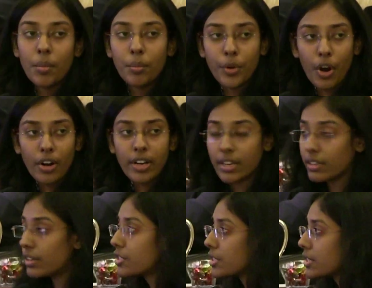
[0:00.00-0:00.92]
broad
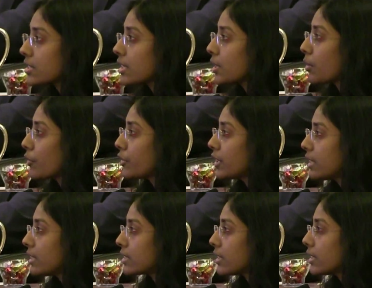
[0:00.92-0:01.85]
energy regime of the
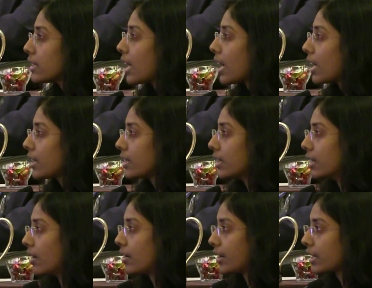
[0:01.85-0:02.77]
region and
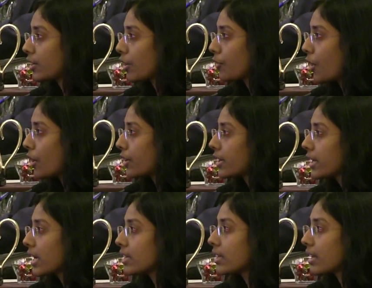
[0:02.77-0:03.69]
degree of
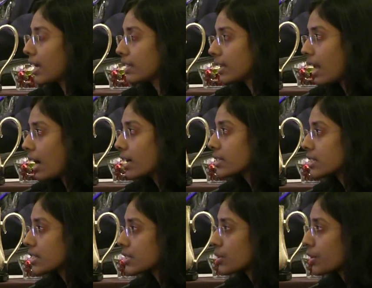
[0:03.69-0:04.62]
ordering, and the
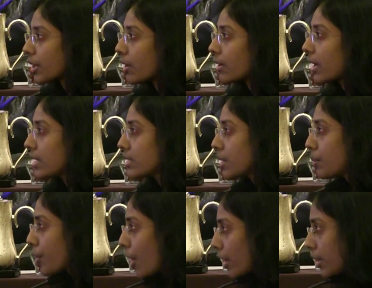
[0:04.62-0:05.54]
last is to recognize the
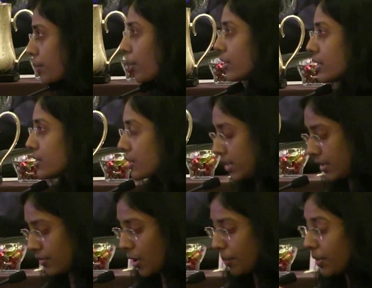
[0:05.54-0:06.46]
broad depositional
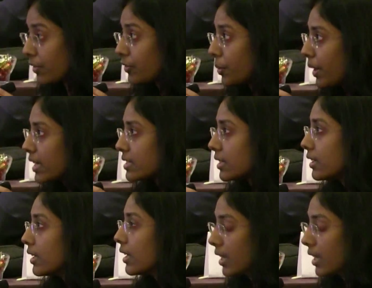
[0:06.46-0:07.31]
environment of the basin.